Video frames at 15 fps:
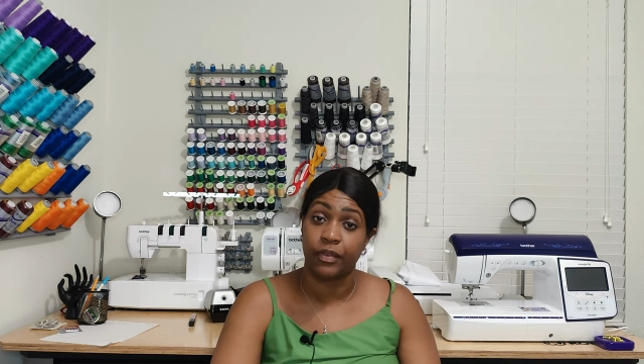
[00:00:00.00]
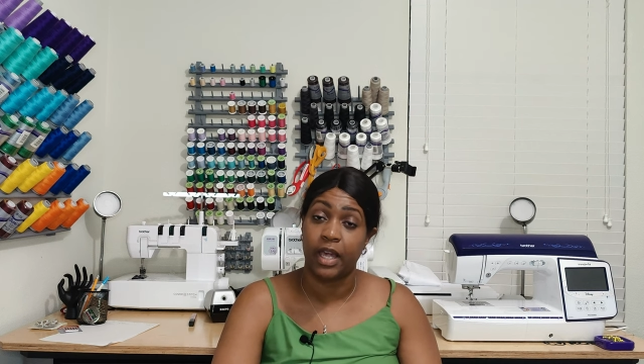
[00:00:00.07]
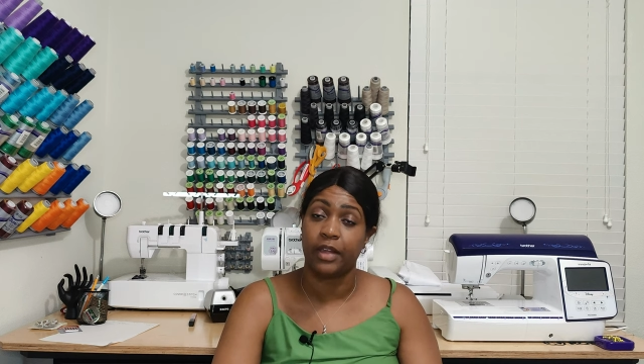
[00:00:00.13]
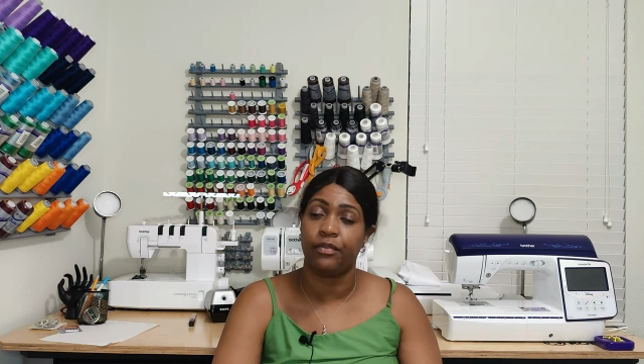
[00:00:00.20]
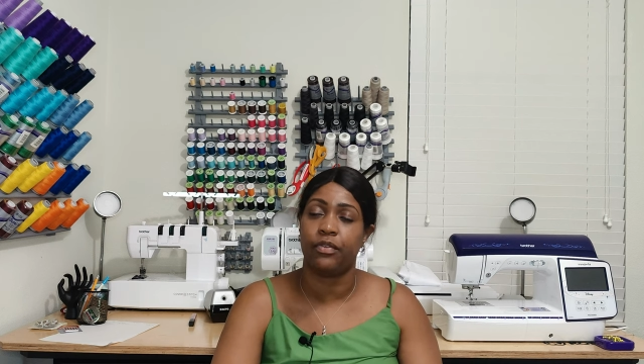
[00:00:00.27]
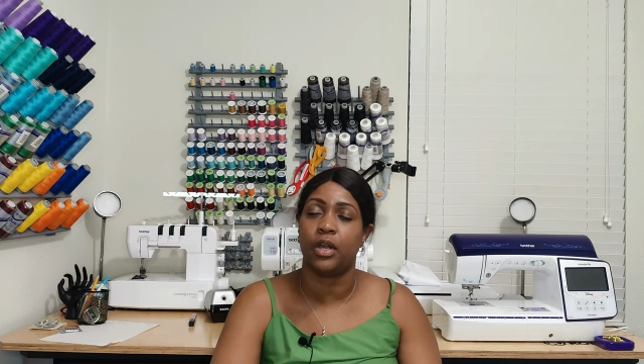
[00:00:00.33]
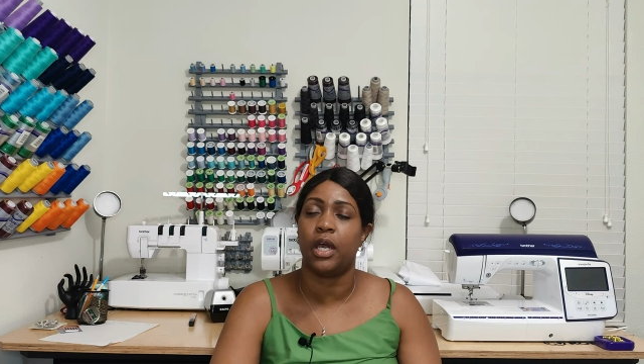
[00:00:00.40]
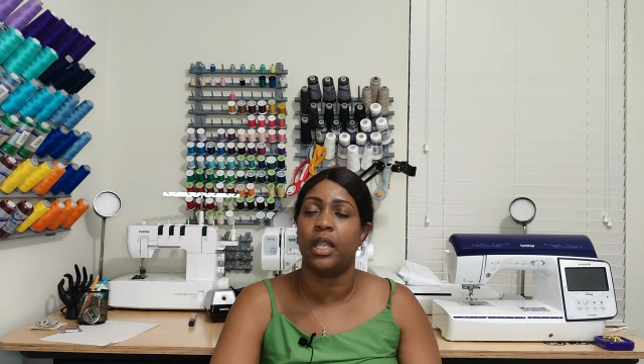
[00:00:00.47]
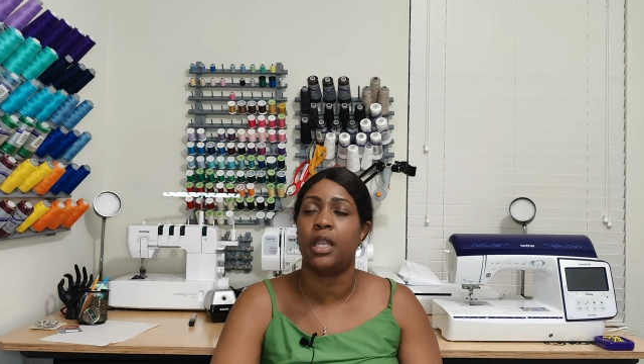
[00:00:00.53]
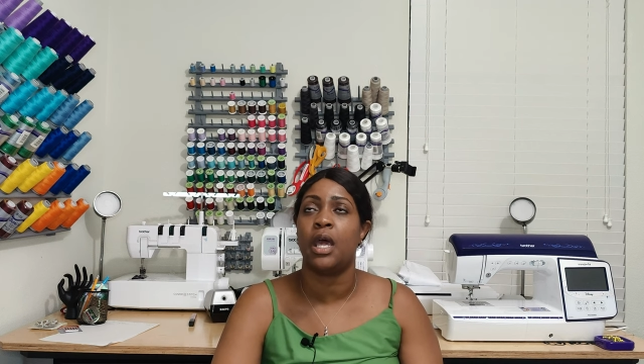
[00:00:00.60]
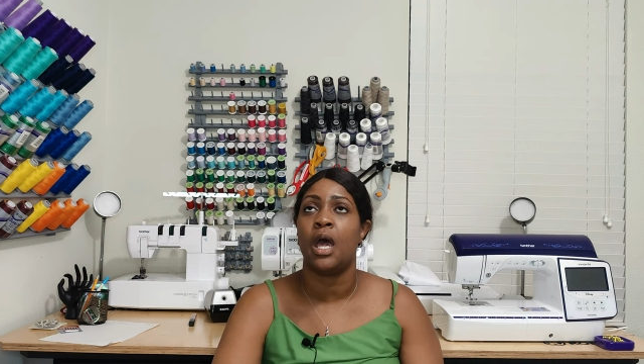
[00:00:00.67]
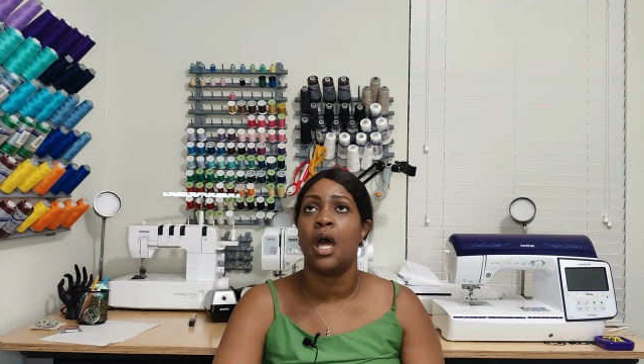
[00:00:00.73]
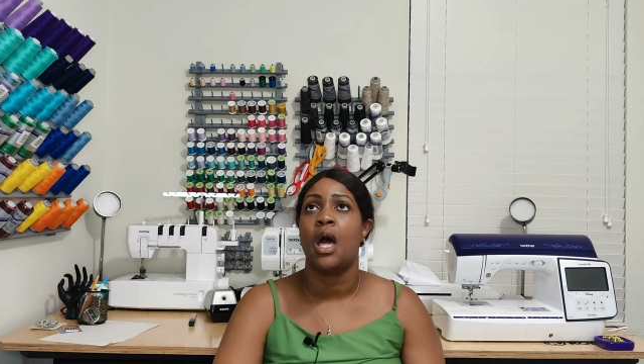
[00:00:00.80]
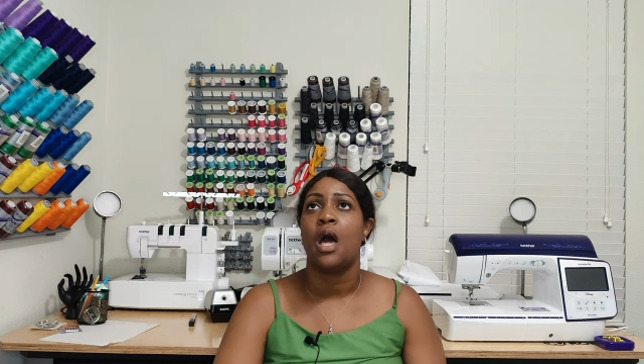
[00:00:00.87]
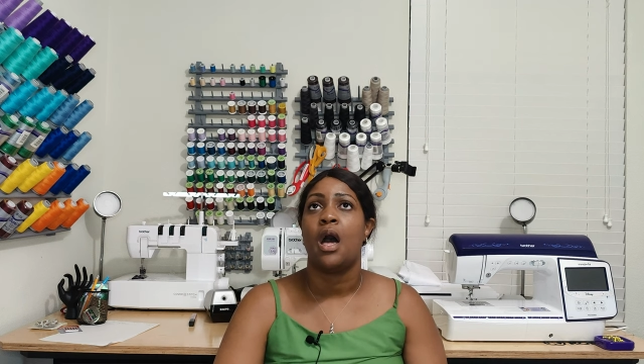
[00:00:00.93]
fly front.
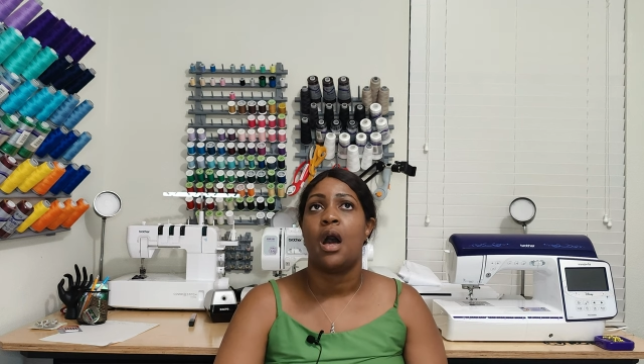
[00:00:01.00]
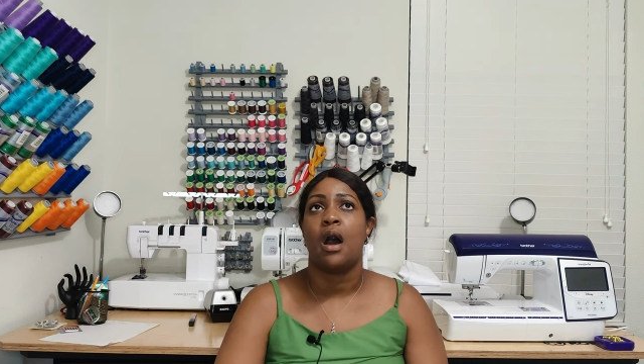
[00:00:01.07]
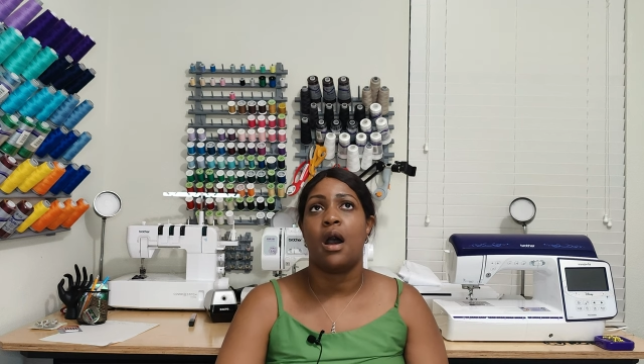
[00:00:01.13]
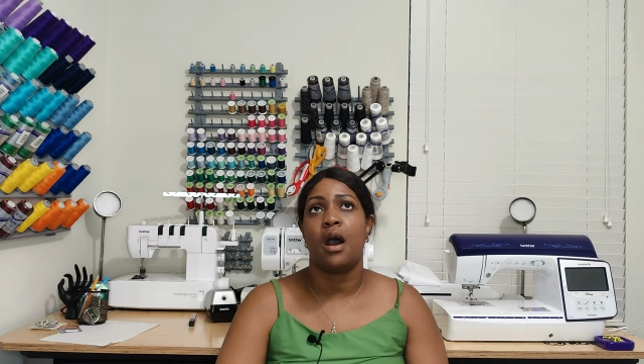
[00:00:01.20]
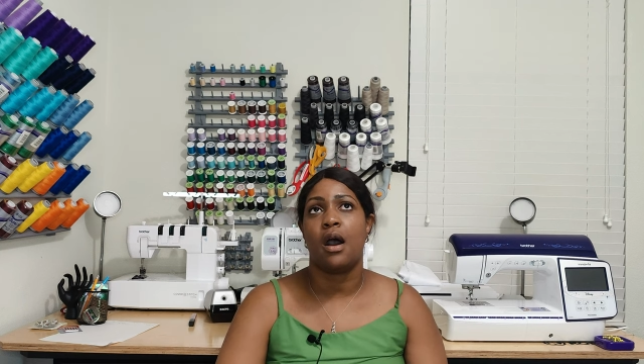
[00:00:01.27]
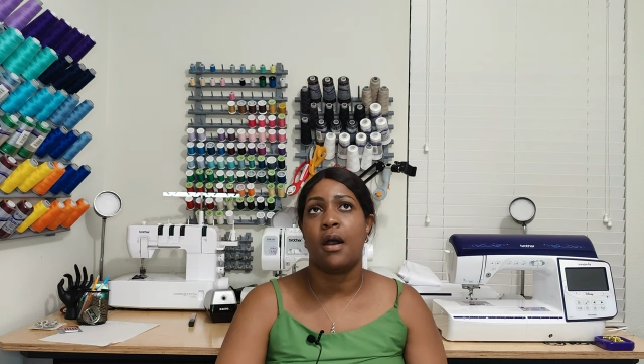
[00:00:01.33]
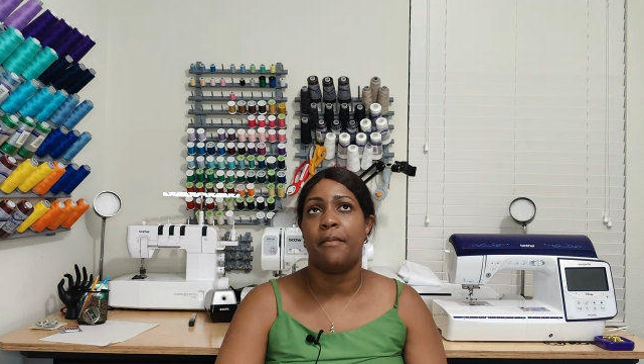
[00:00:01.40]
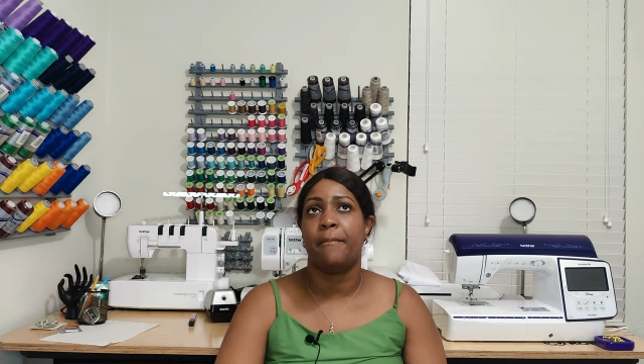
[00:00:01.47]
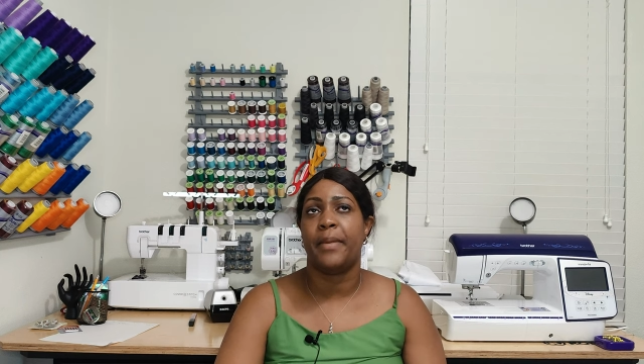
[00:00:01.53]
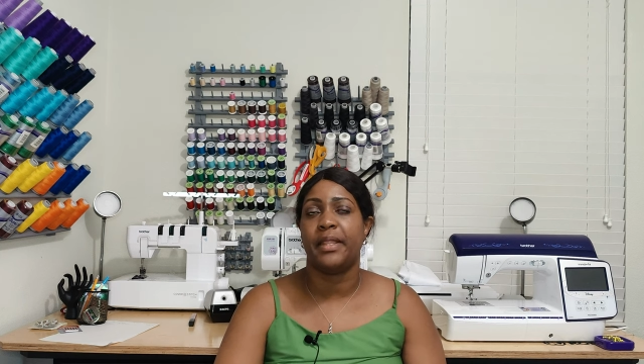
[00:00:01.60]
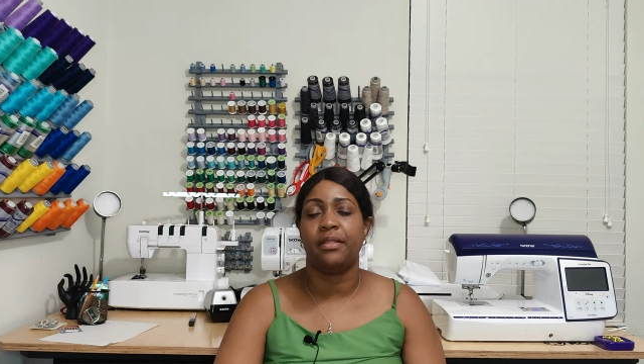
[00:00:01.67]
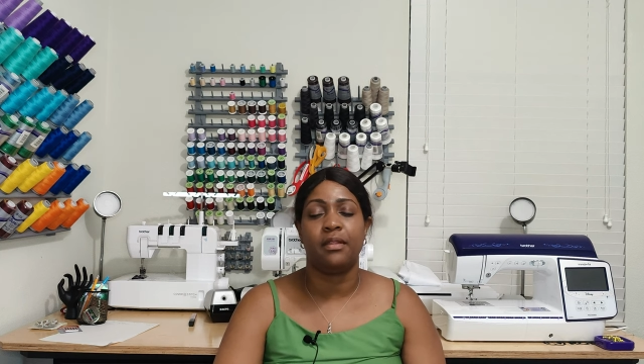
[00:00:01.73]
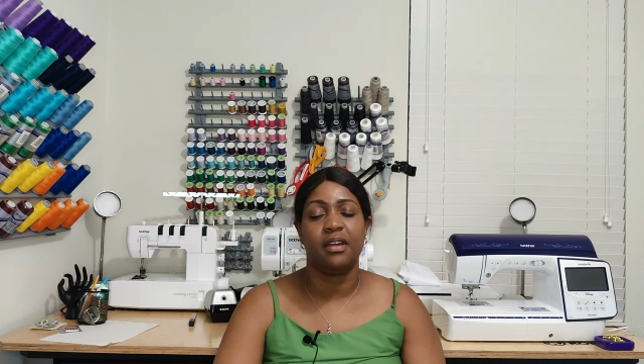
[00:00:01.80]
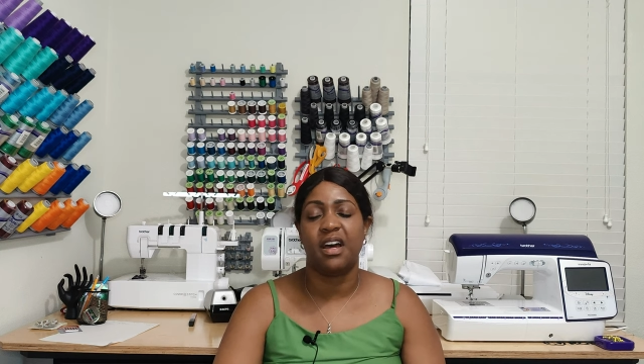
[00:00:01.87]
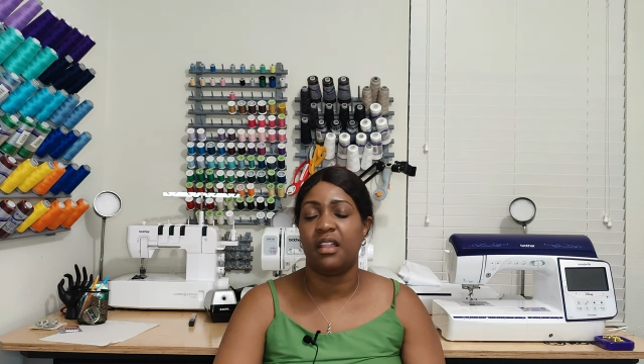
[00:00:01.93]
Um,
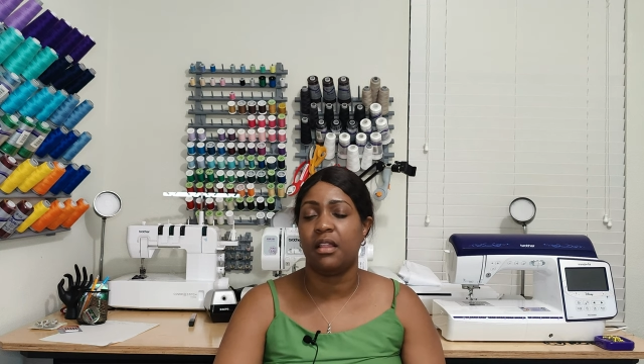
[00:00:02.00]
but